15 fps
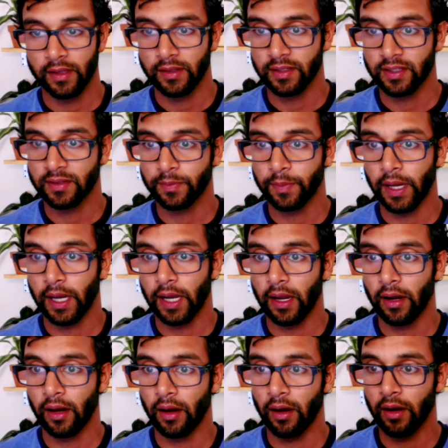
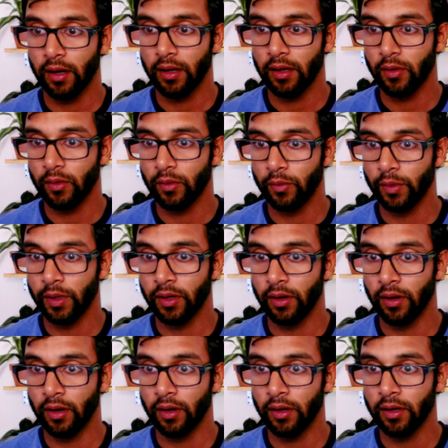Spire
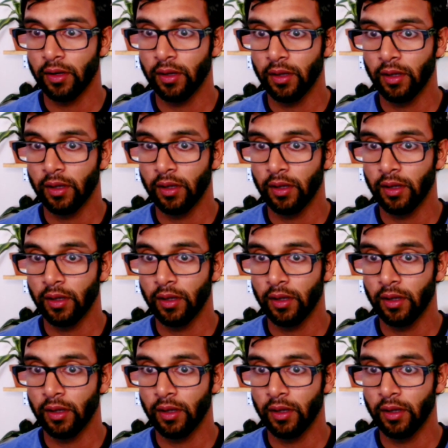winner.